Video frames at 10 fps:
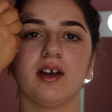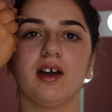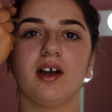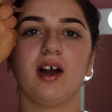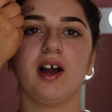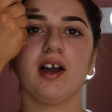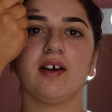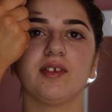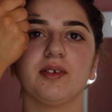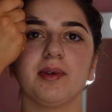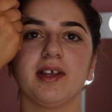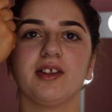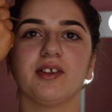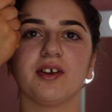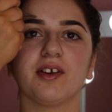just to clean up all the
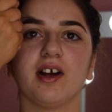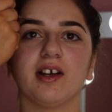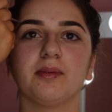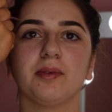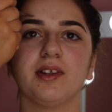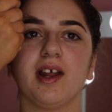stray hairs.